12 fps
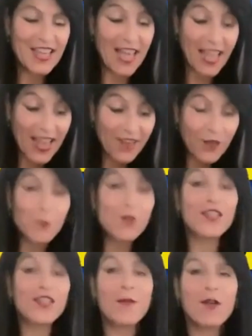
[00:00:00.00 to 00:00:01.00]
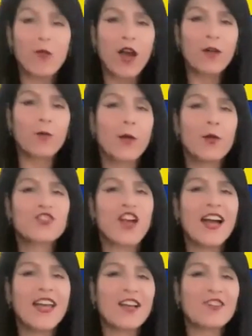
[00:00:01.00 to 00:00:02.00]
And the Museum of Broadway, which
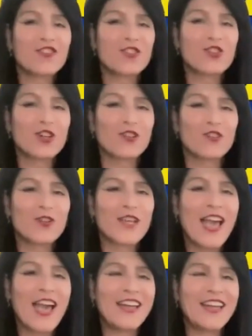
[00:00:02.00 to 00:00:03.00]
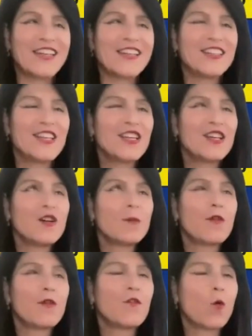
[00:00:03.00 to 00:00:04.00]
I actually took a look at it
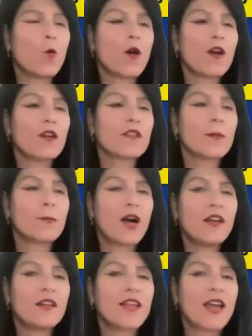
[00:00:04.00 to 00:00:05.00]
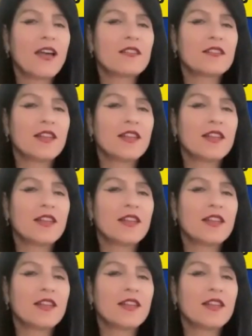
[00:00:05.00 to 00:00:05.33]
before the podcast.